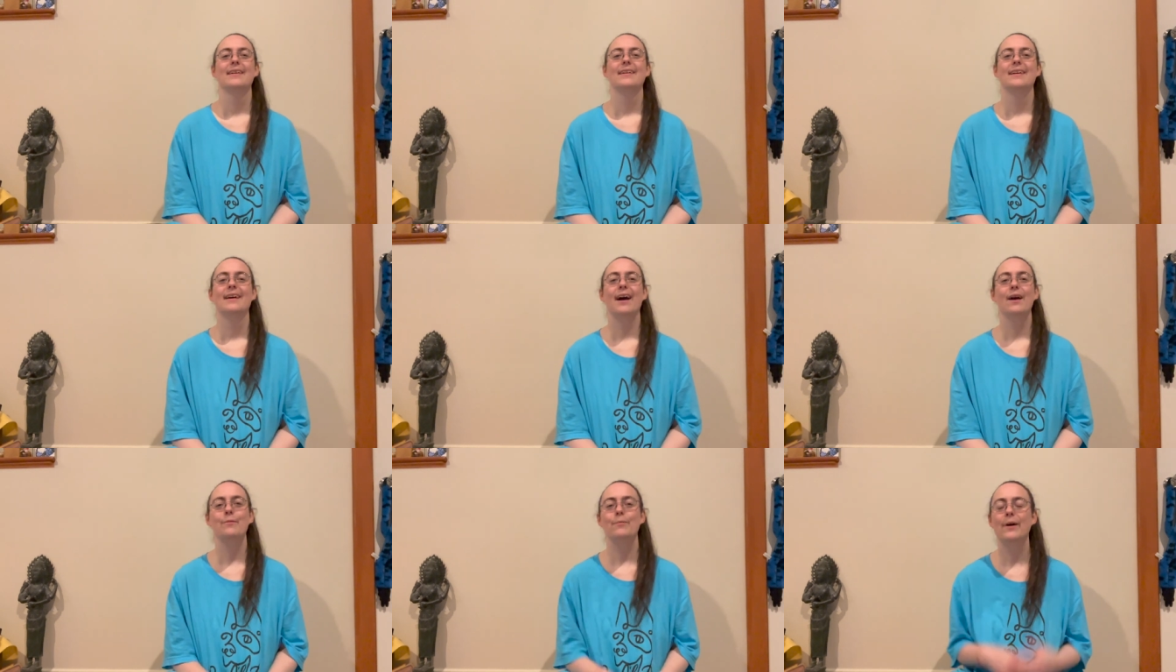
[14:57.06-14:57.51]

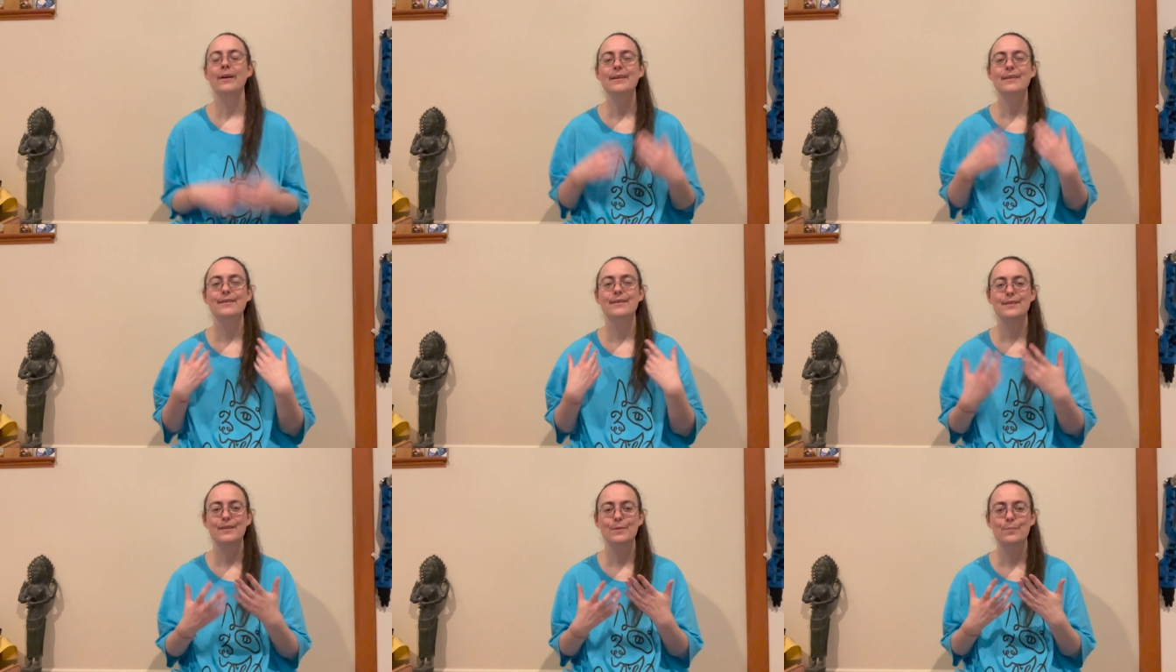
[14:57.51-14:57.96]
I wanted
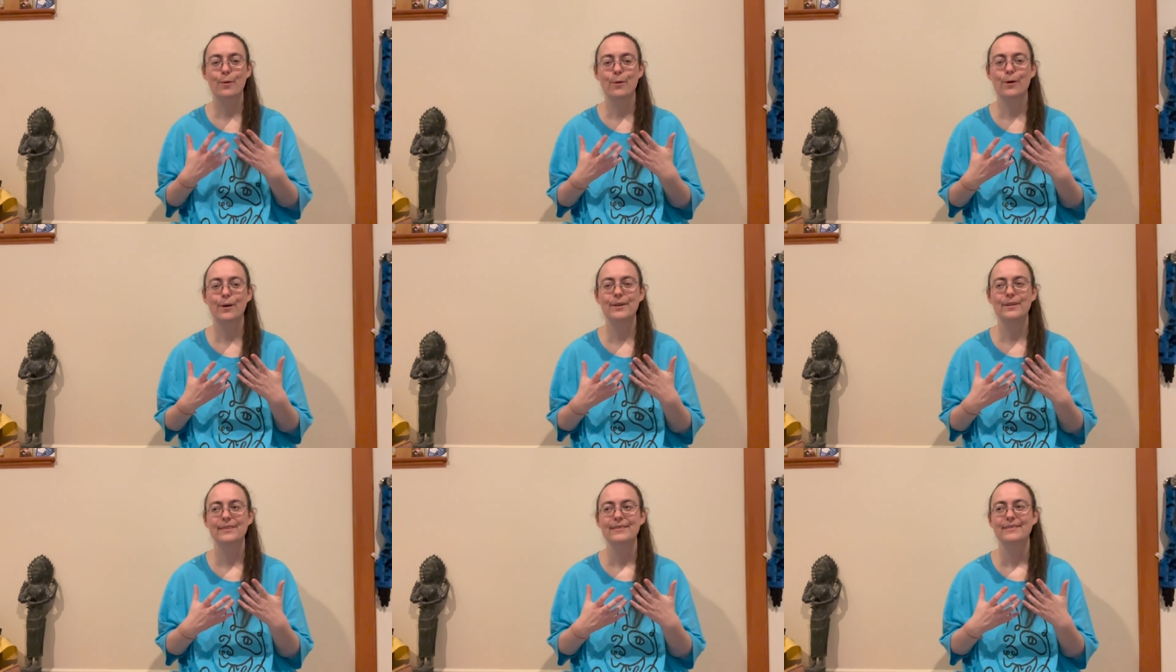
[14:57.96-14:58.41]
to
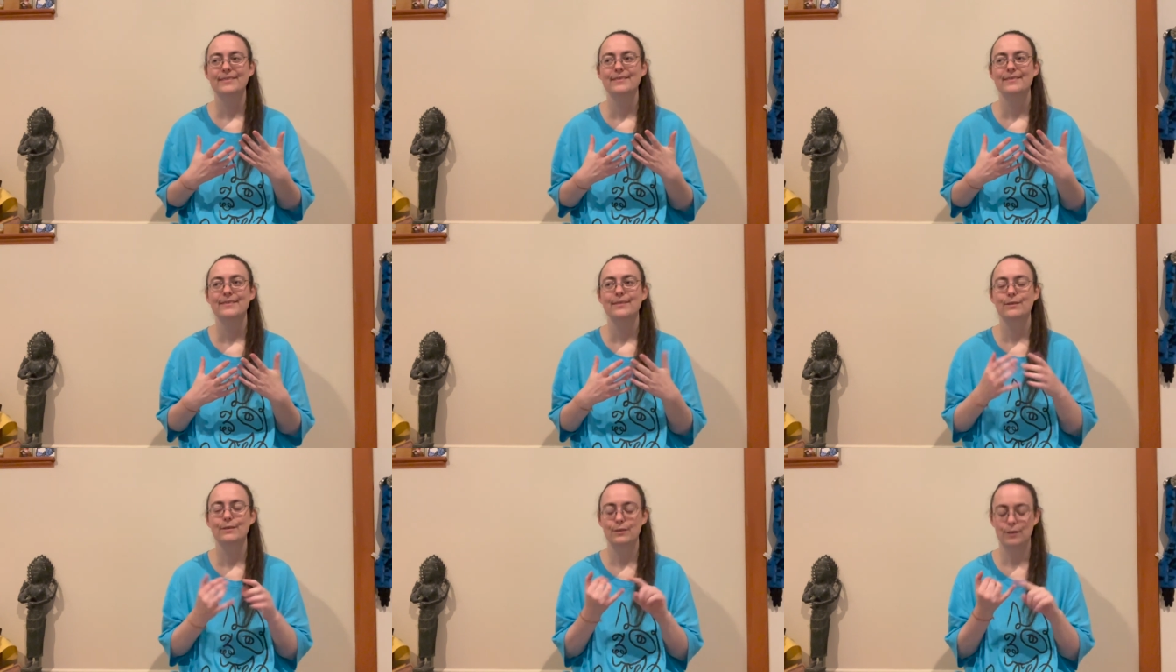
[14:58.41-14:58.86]
support
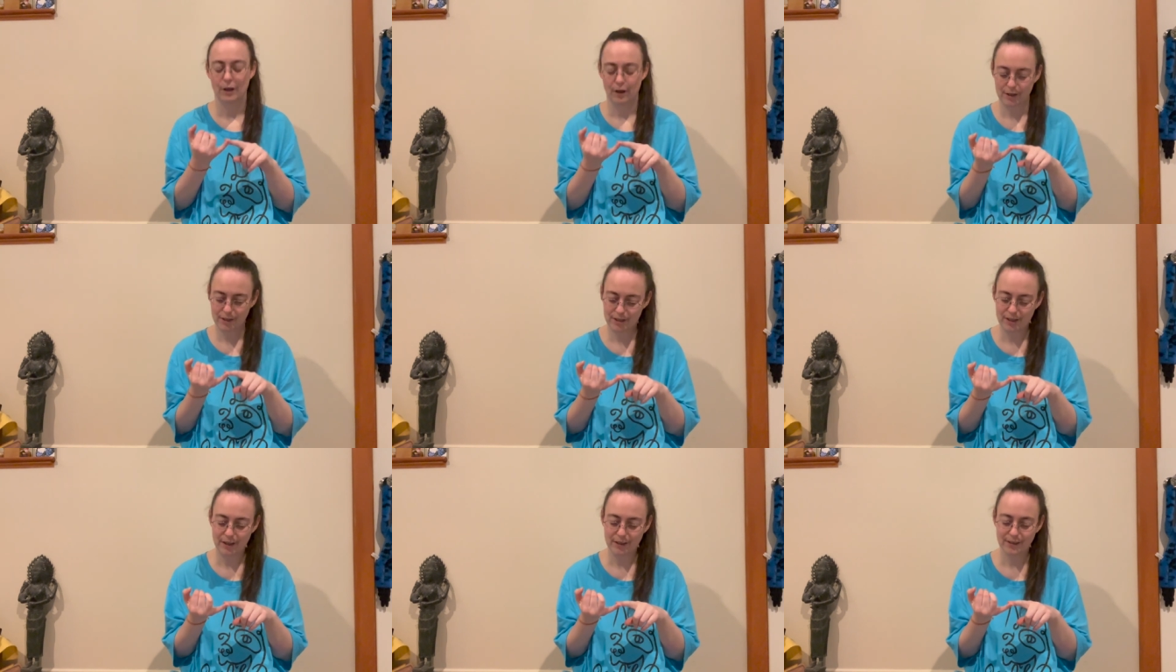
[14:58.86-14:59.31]

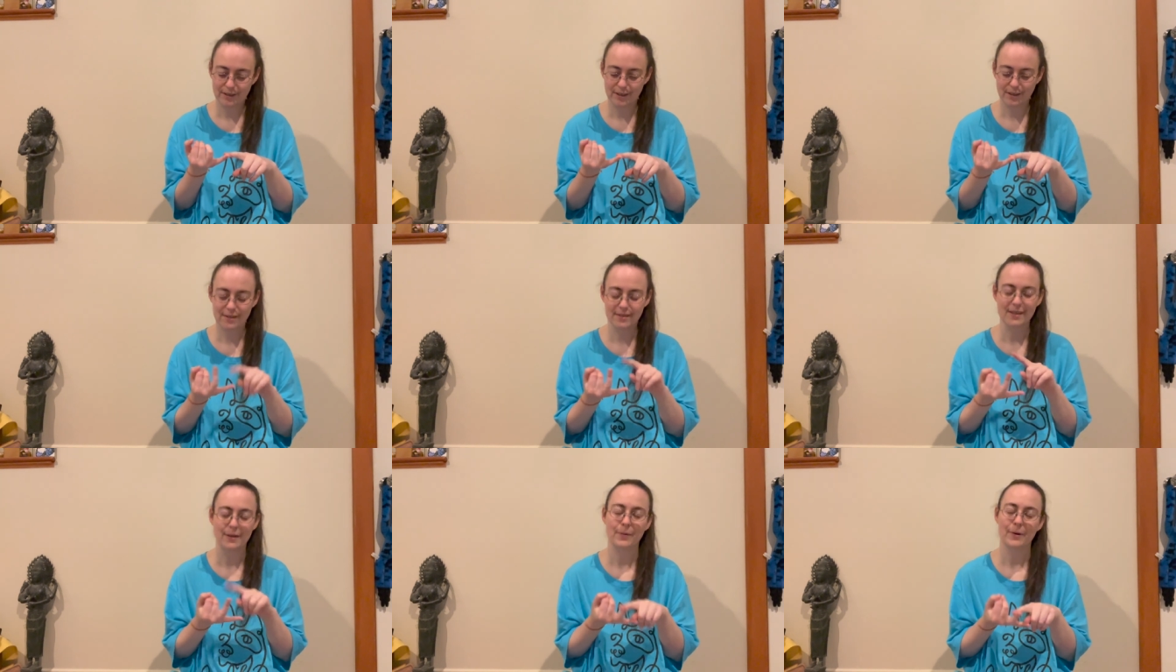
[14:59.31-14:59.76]
dog
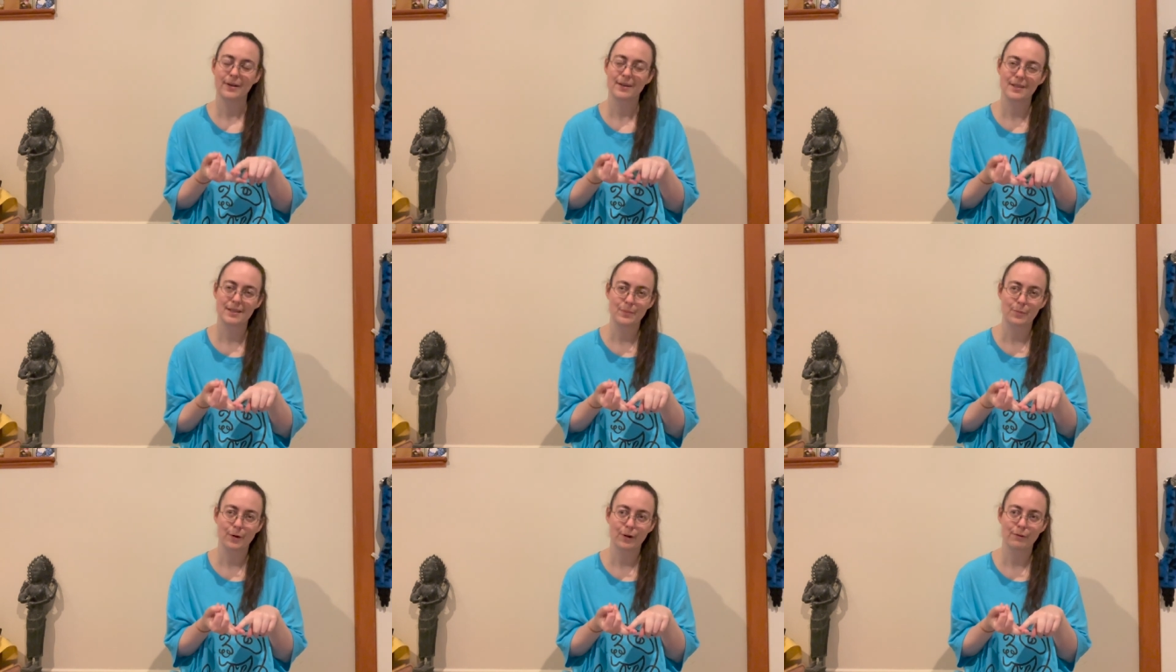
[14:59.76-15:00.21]
shelters. I wanted to
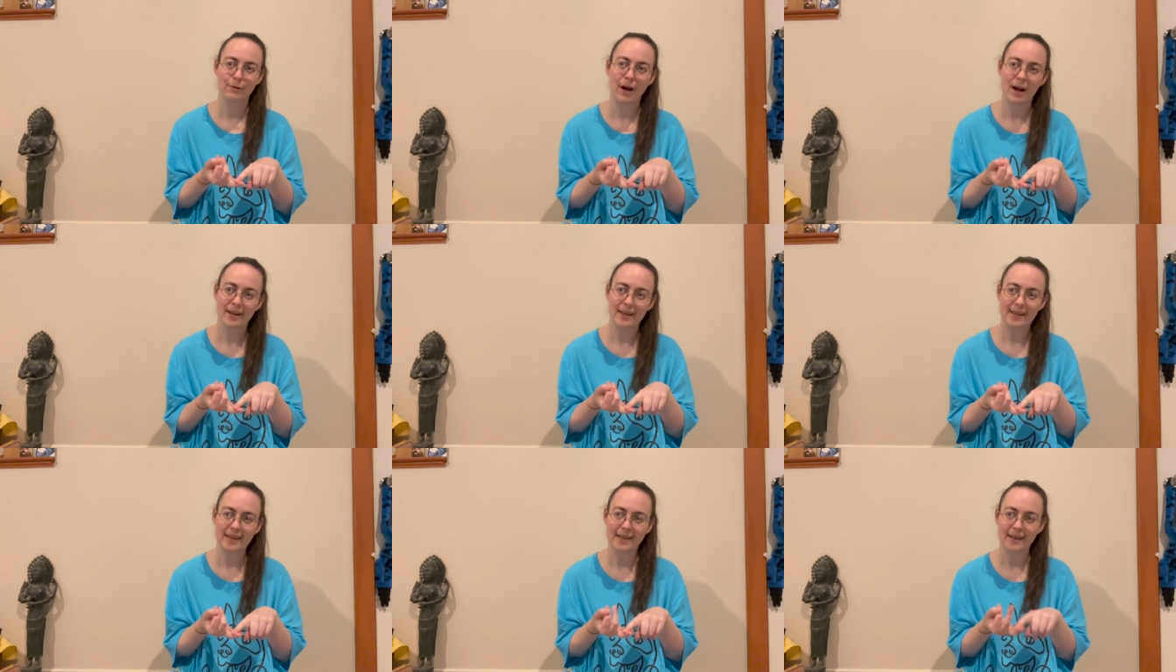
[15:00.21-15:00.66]
support
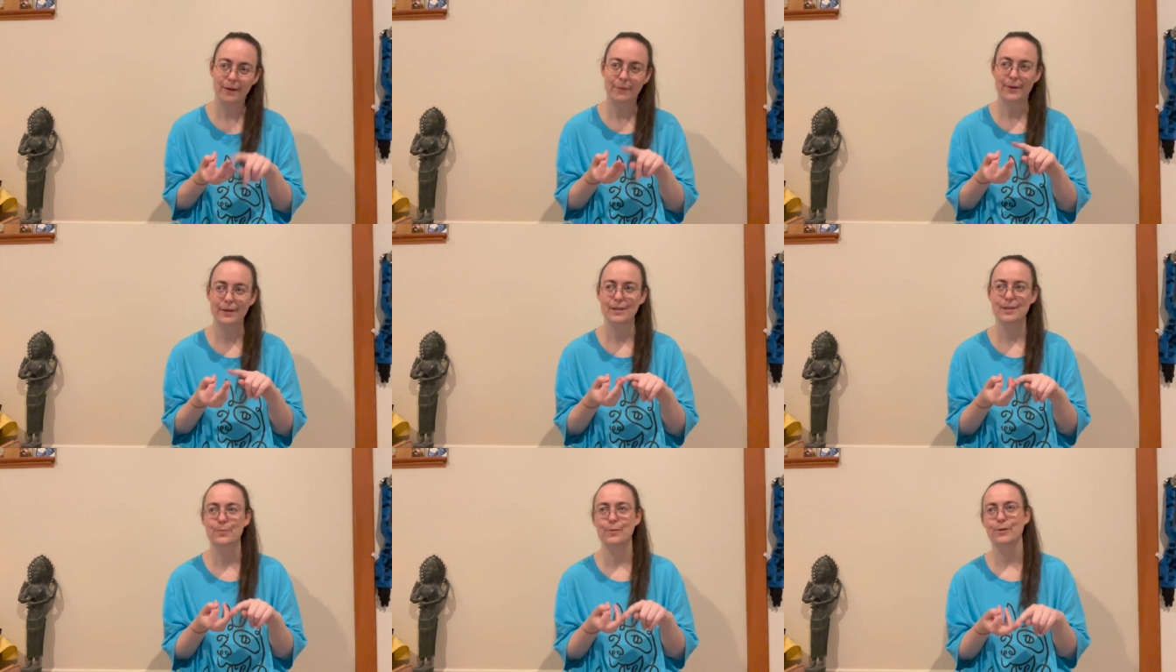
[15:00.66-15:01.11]
Rocky. I
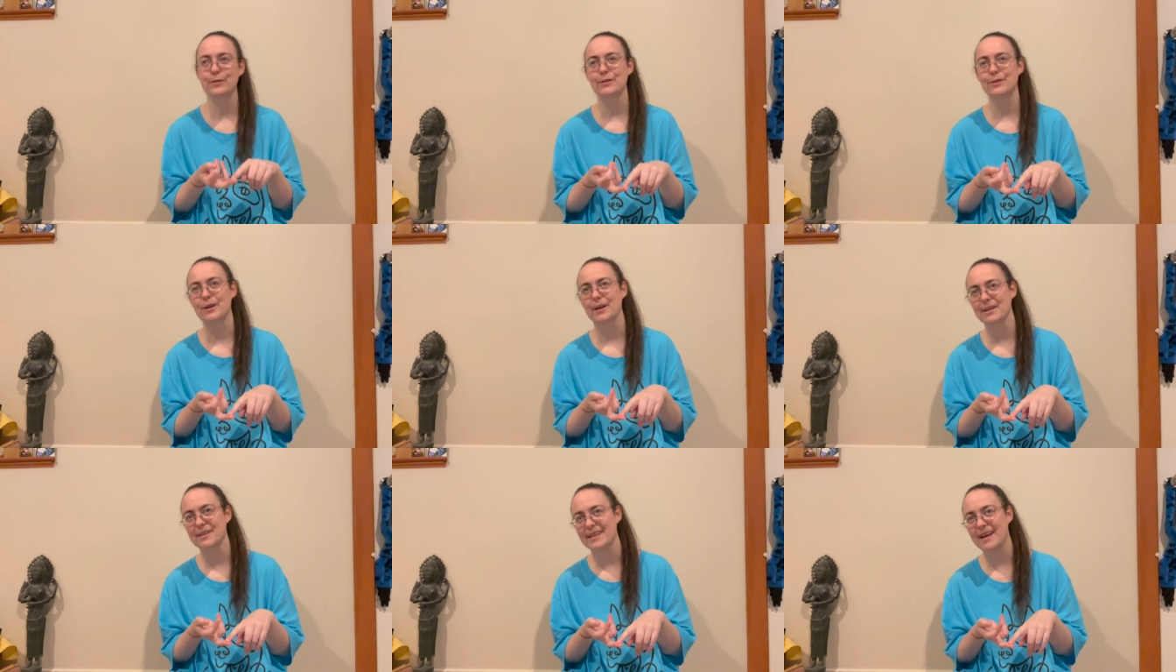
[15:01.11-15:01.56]
wanted to support the
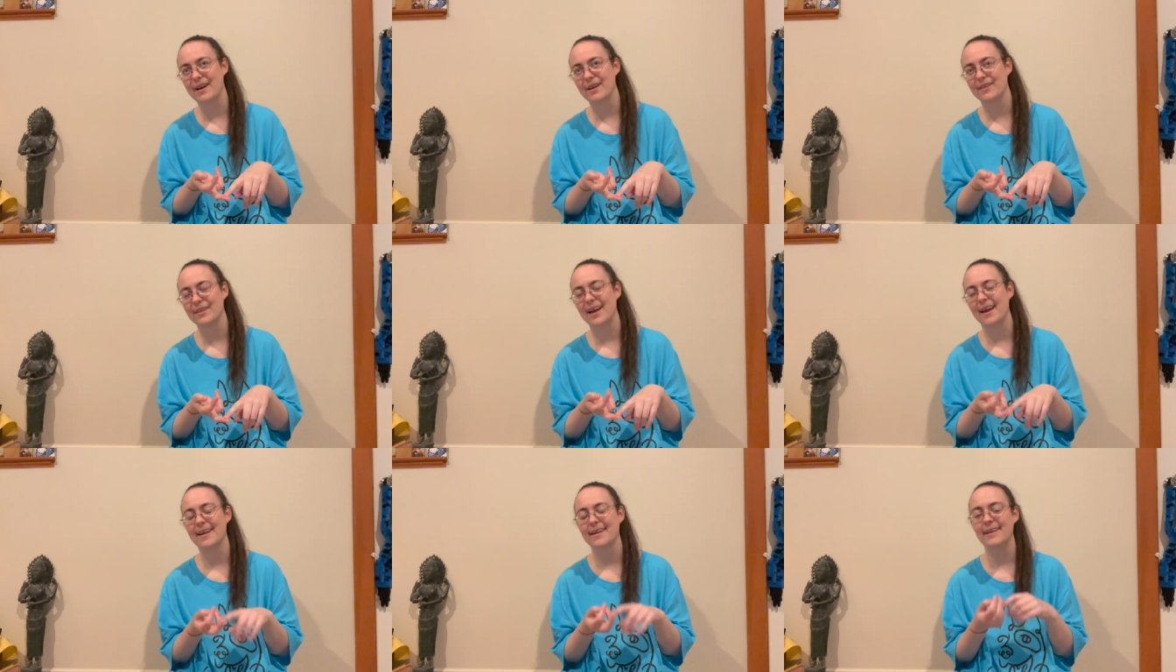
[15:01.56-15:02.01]
dog's
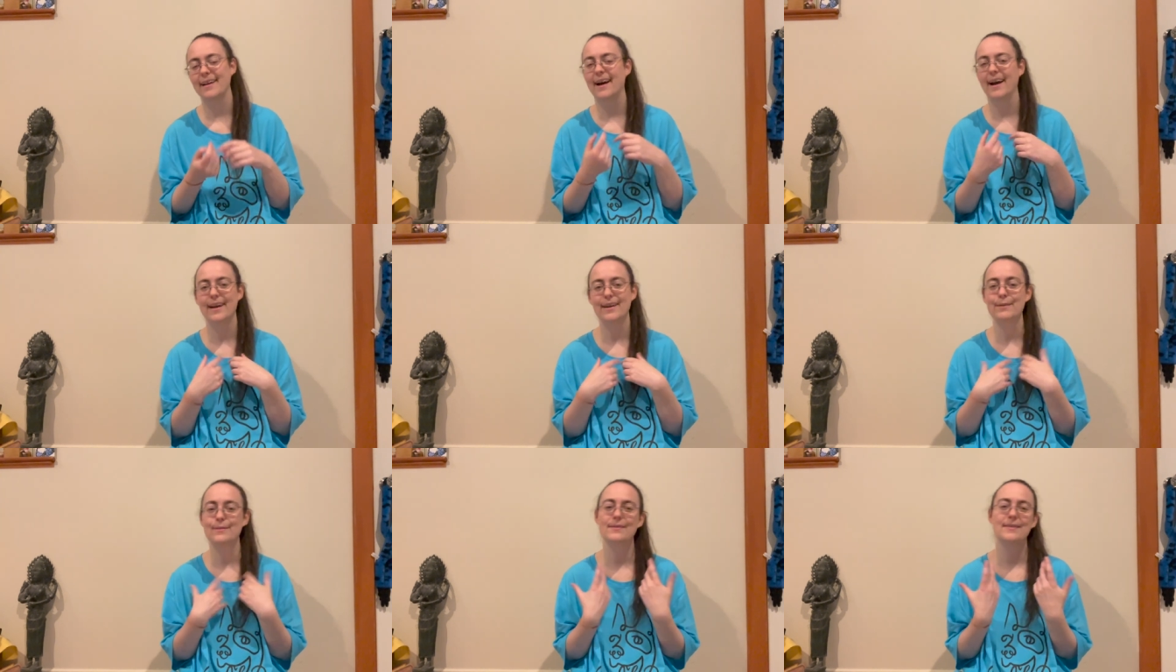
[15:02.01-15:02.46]
health. And
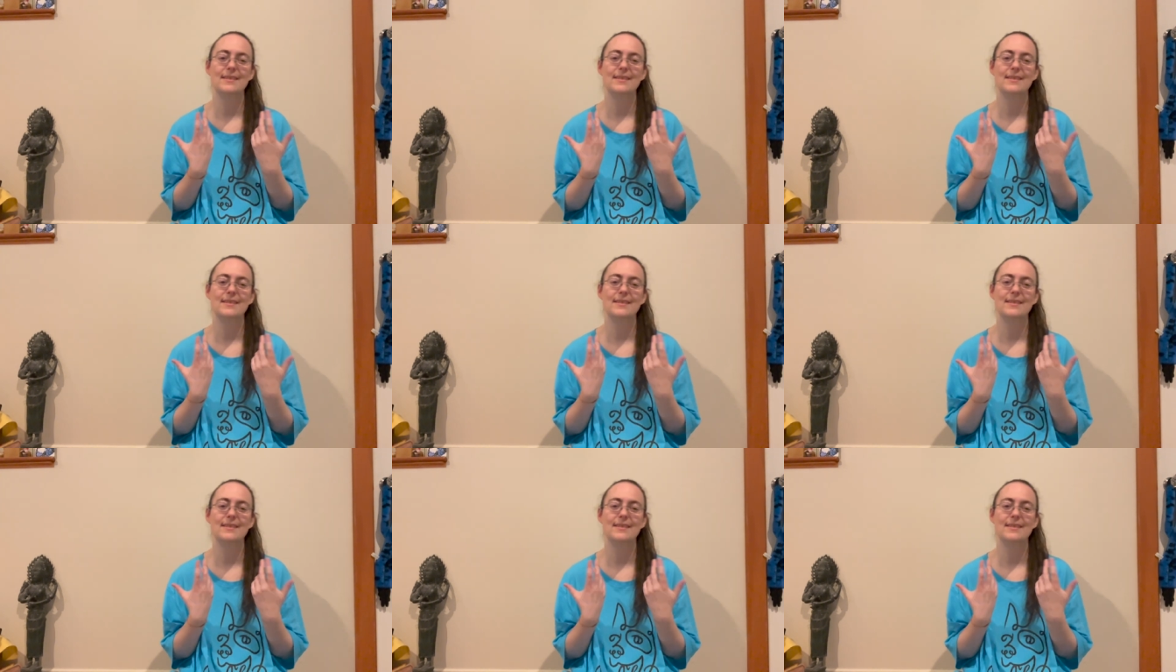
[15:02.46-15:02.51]
I used to